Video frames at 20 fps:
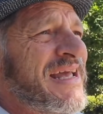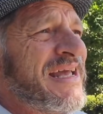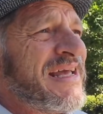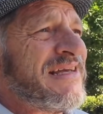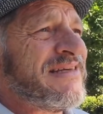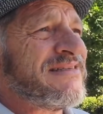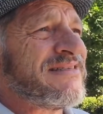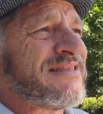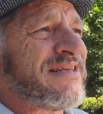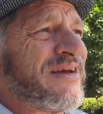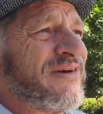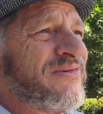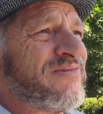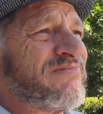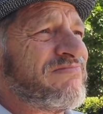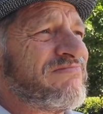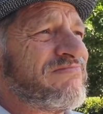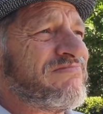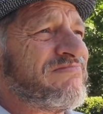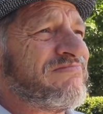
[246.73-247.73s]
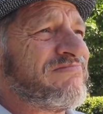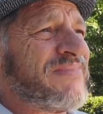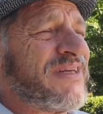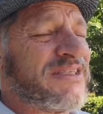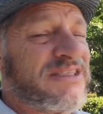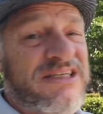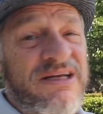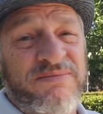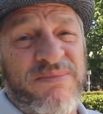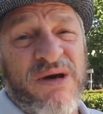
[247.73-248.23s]
So
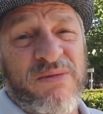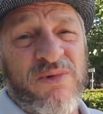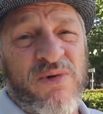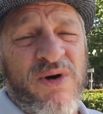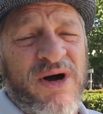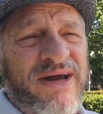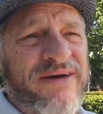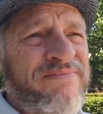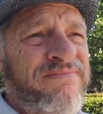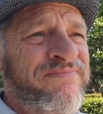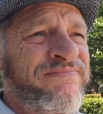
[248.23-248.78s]
that's tip number 1.